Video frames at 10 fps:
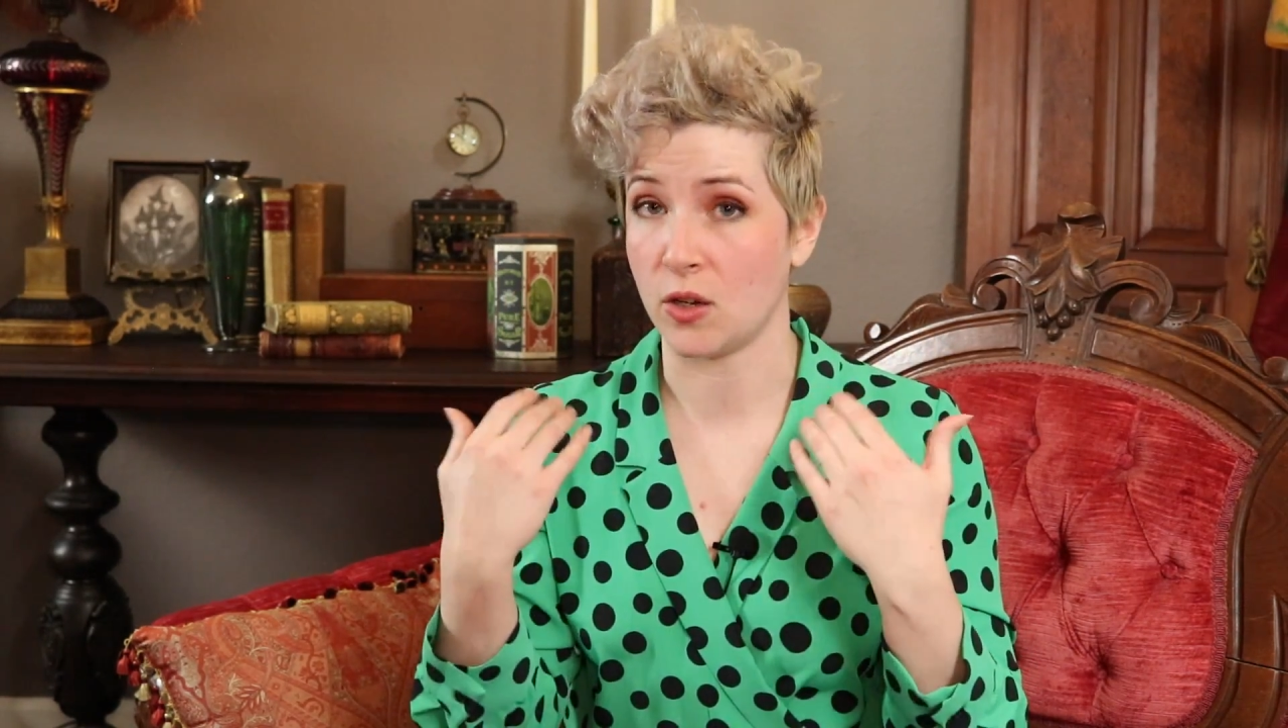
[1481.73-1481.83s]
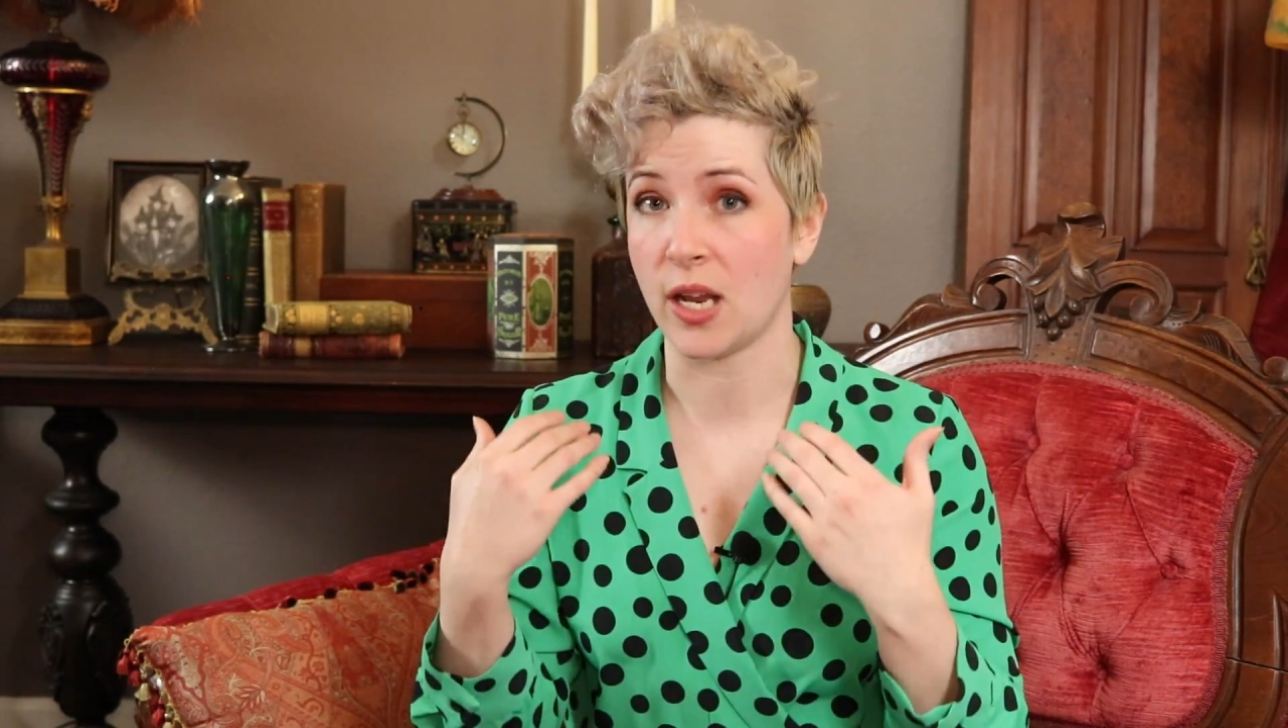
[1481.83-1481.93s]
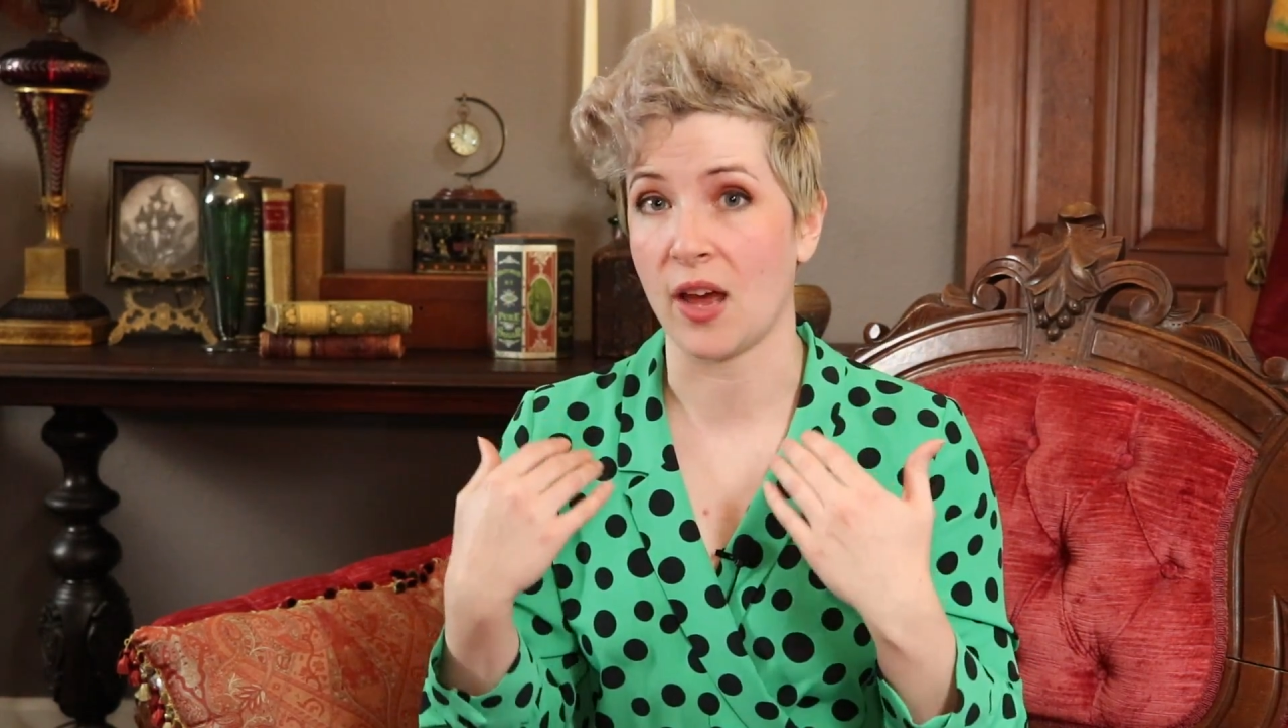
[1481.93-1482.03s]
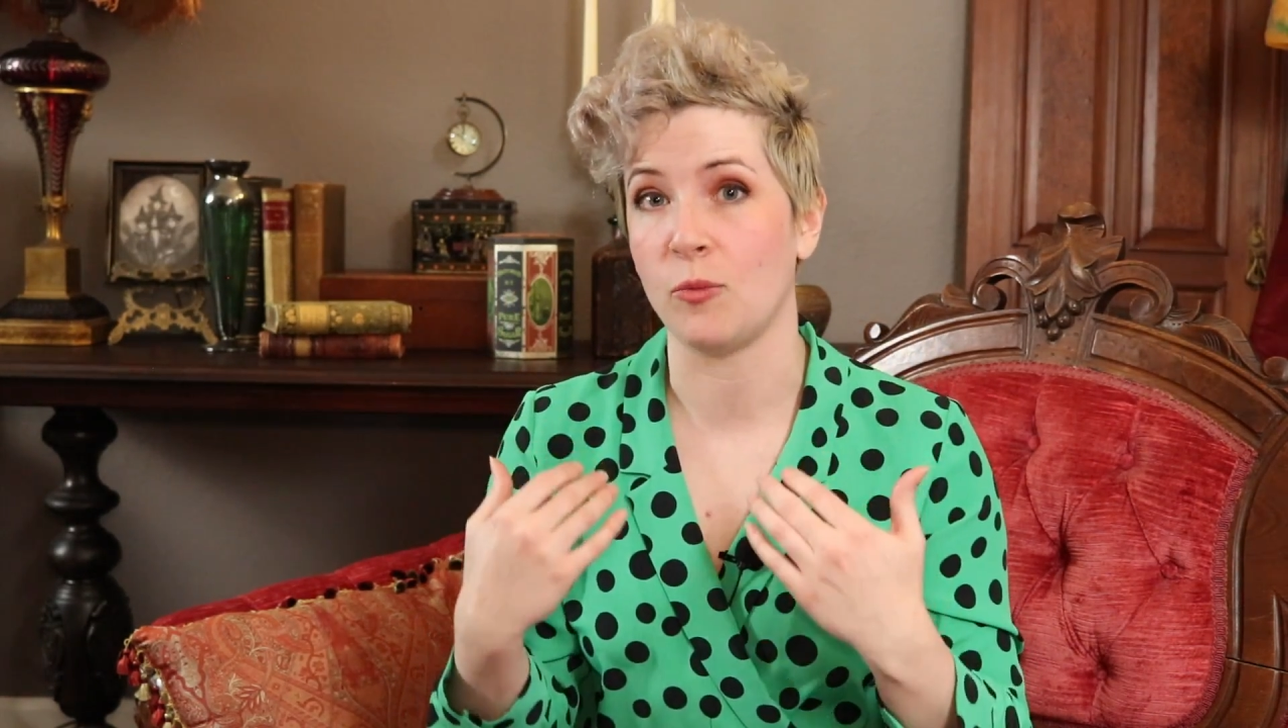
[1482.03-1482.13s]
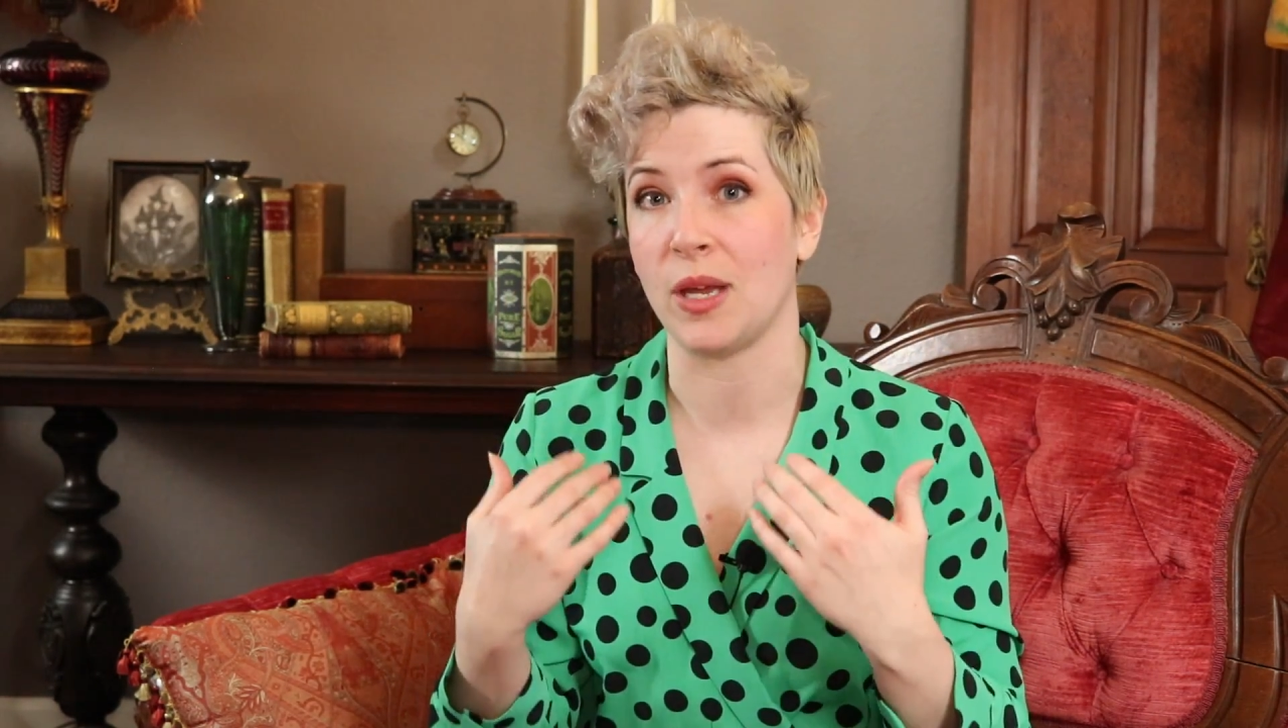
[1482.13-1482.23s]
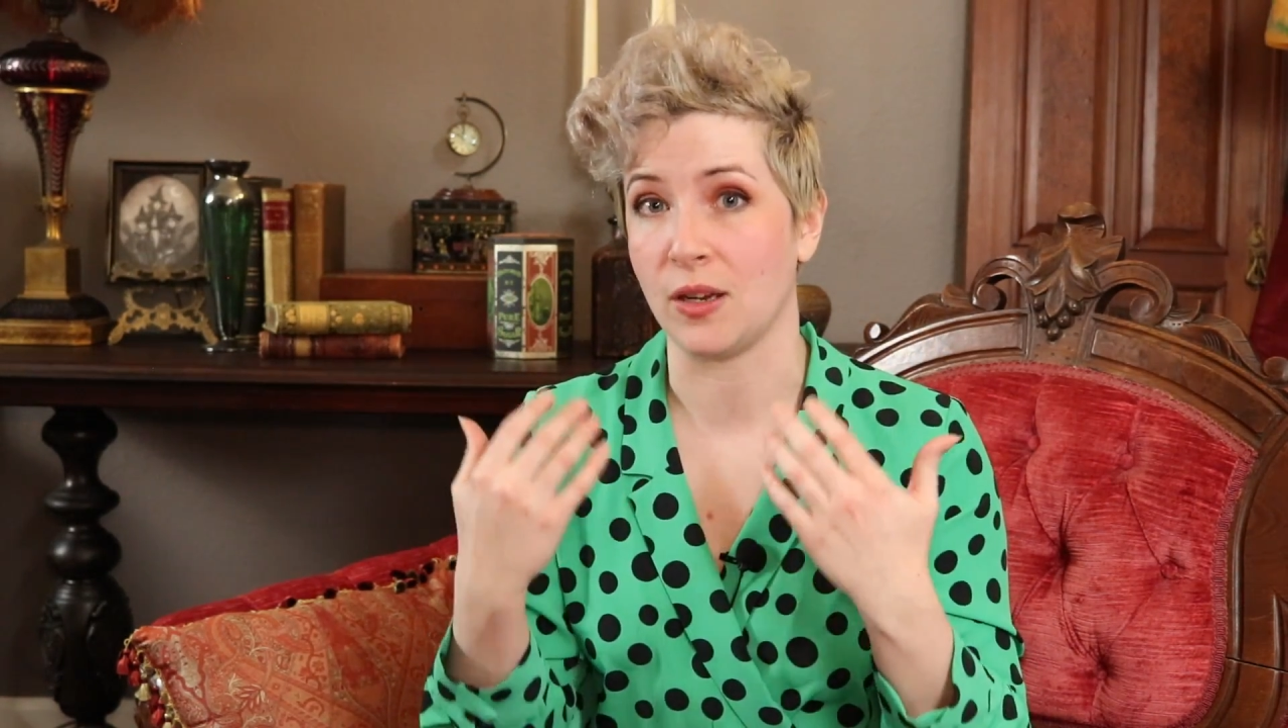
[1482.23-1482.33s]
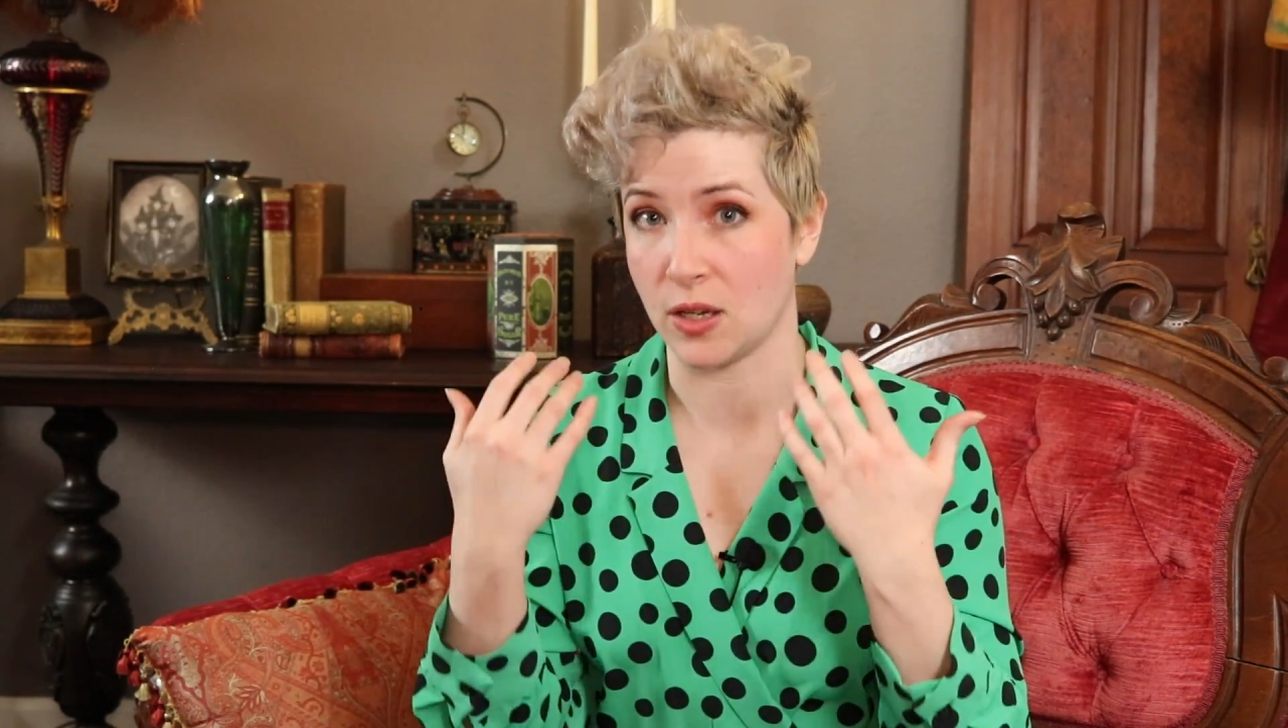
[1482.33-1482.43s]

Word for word: could have been